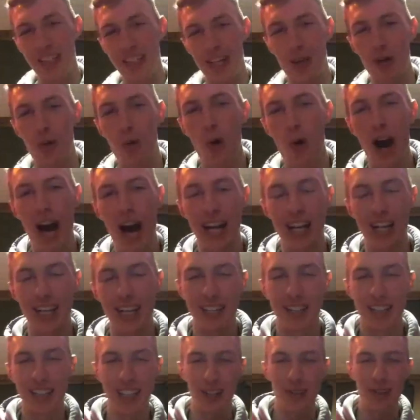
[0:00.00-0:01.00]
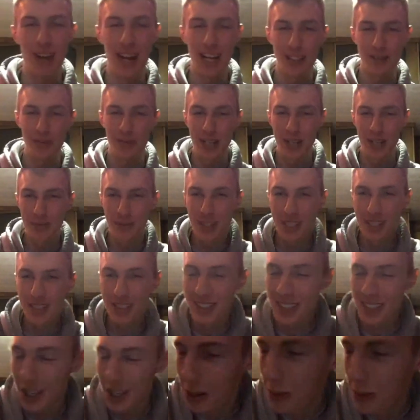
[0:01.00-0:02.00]
like quiet and like you add some
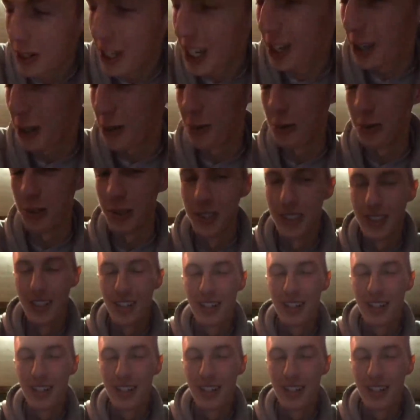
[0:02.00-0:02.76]
ambience. That would have been kind of cool.